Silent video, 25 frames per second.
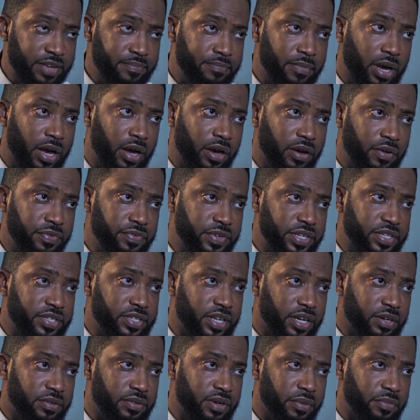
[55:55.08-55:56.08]
Leave my
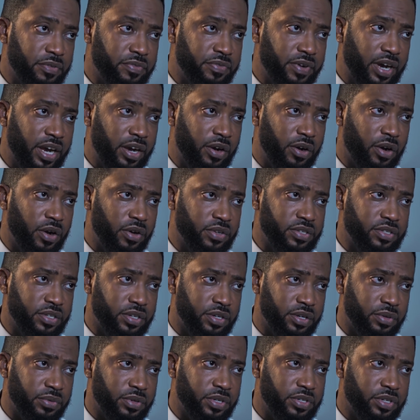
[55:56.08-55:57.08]
office, Sandra, before I call
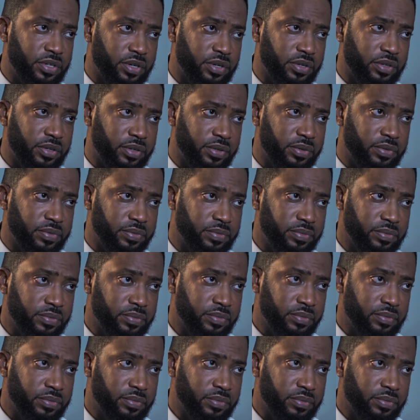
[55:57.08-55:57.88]
security on you.